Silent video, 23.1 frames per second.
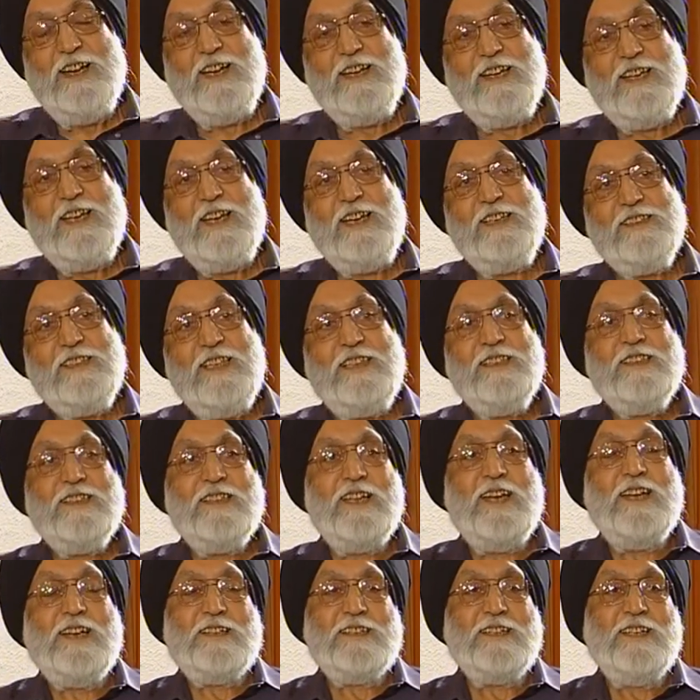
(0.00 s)
Right. And then
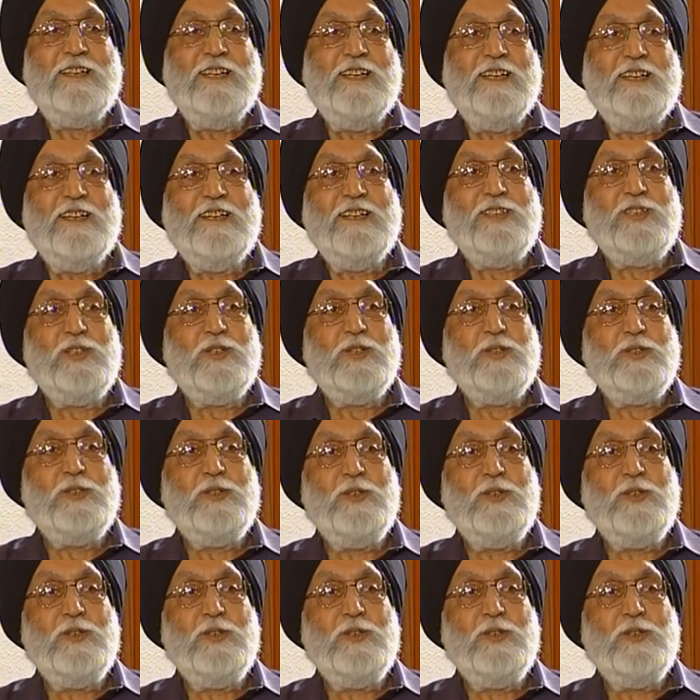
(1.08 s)
that, you know,